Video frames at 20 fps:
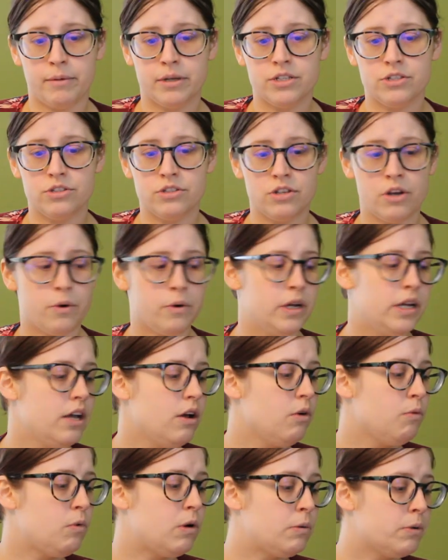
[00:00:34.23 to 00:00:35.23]
So
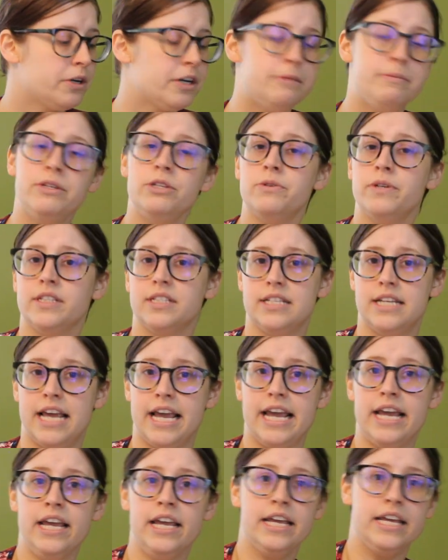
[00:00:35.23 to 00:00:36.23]
what we're going to be doing
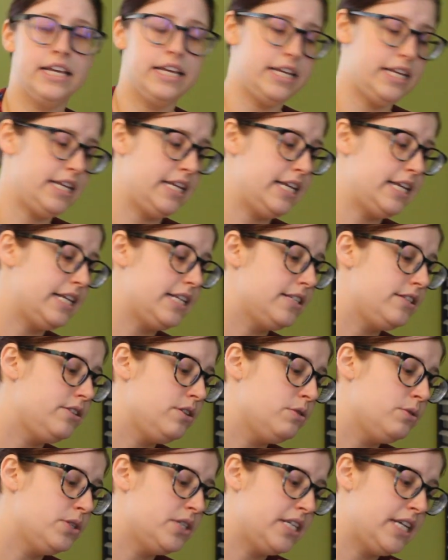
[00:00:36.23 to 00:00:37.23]
today is
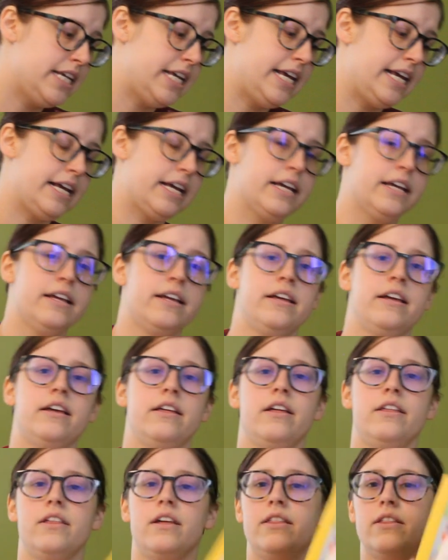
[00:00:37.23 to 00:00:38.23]
using
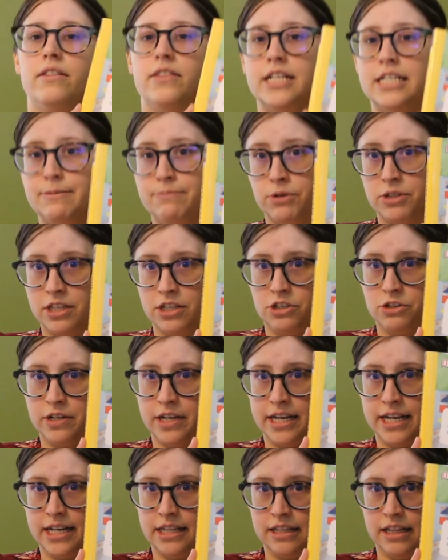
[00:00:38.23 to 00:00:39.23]
this book that you
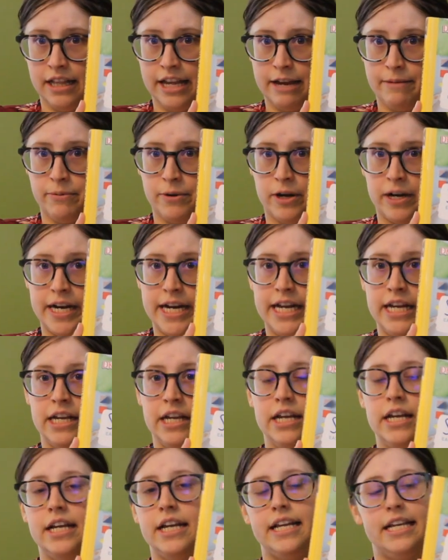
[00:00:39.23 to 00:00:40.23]
can get at the library.
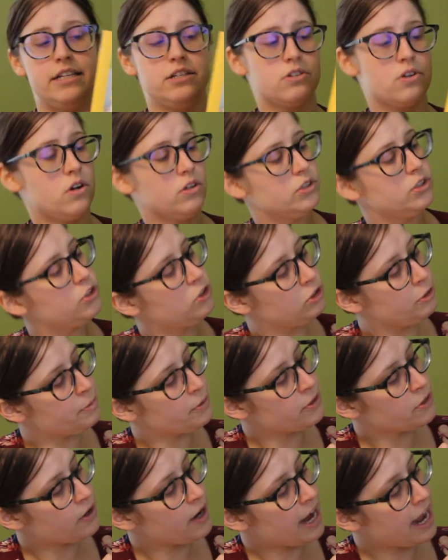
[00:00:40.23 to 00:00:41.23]
It's called
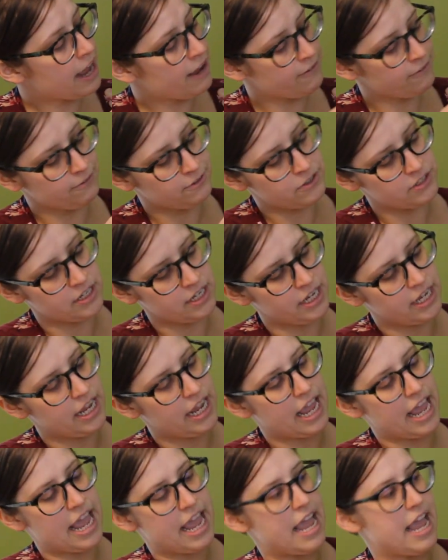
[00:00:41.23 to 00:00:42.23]
Supercraft,
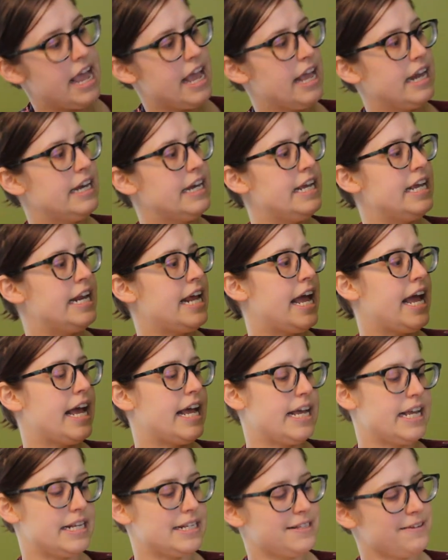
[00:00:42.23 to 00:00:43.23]
and it
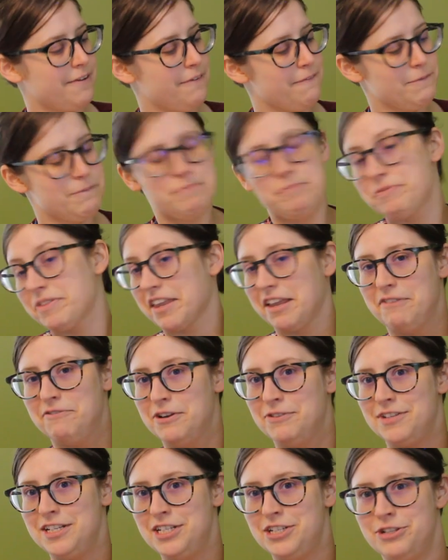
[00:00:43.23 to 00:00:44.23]
has
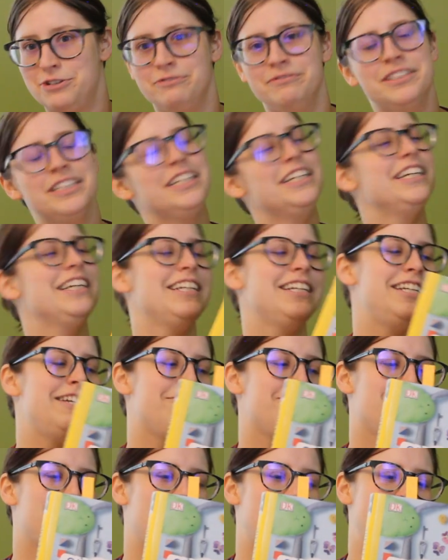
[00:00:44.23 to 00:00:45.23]
52
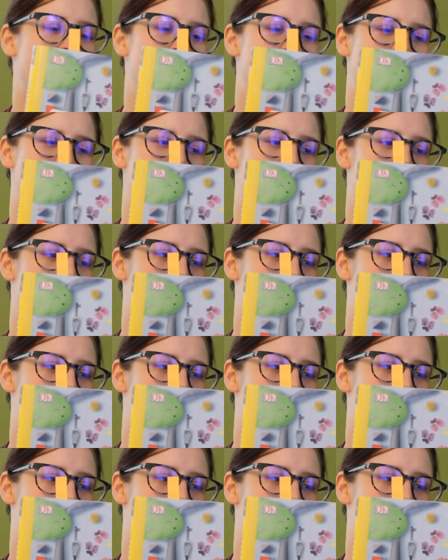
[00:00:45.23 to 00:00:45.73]
different